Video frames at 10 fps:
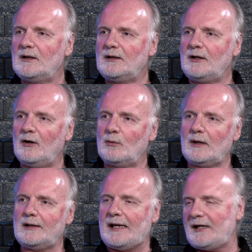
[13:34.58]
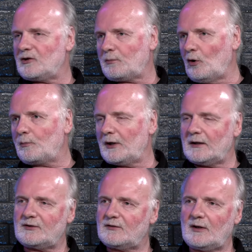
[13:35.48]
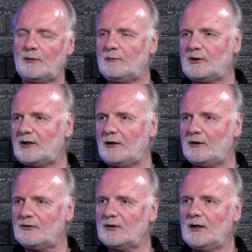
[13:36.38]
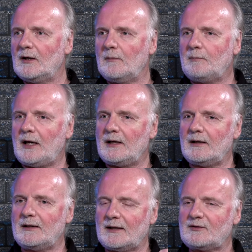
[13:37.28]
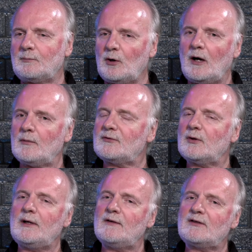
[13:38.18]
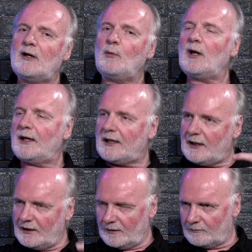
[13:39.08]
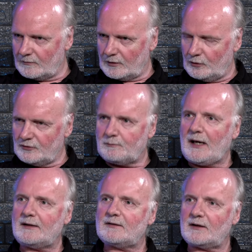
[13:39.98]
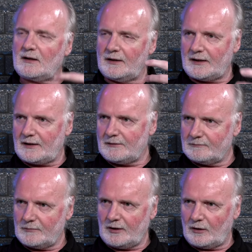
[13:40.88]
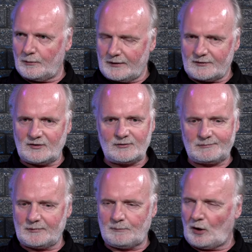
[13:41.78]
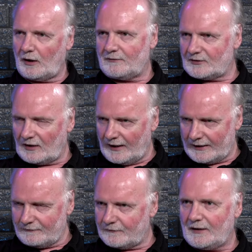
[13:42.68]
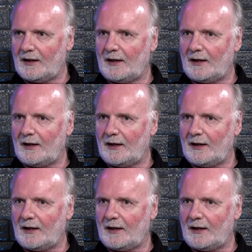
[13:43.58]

you know, age appropriateness of some of the materials. But that's the problem. So even someone like him, who's basically, you know, this is a part of his life,